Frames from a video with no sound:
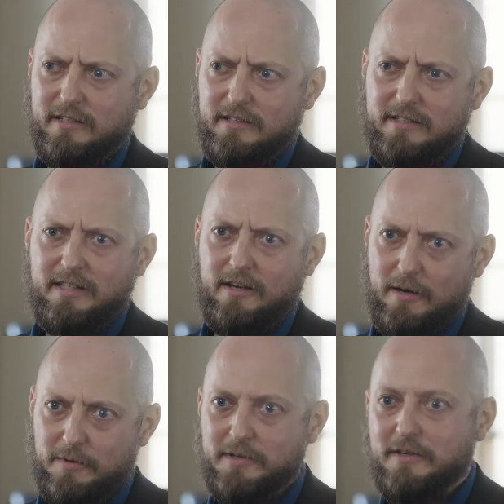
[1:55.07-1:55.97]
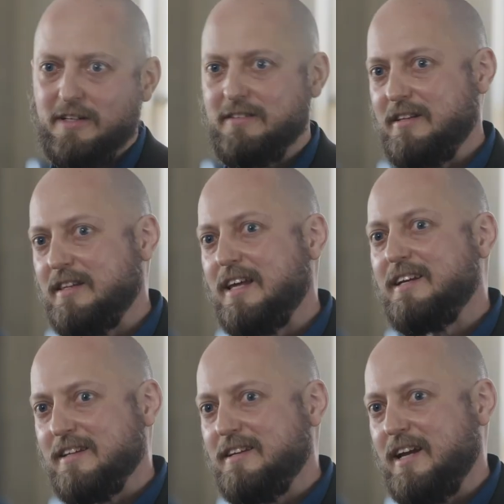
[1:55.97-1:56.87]
and to see the opportunities that they
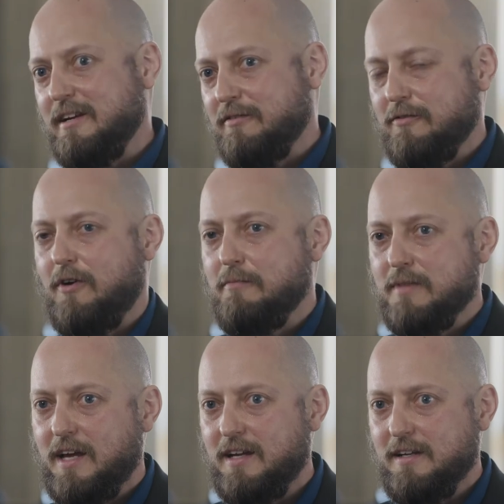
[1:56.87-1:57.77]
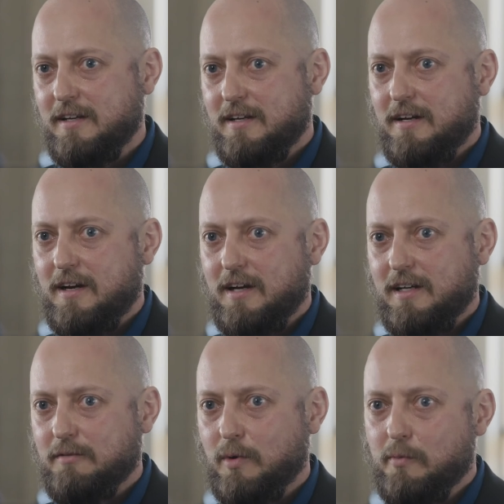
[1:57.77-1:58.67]
can take from that uh,
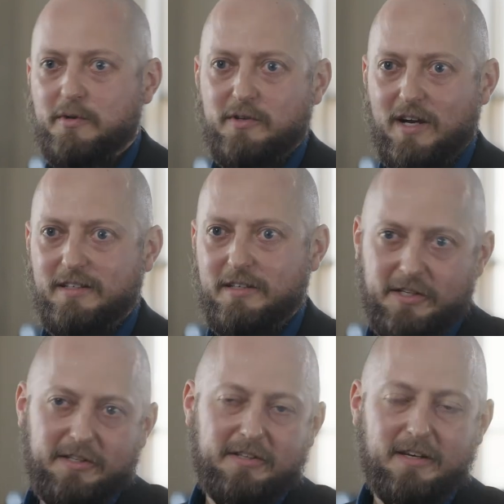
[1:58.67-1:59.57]
and what we're trying to teach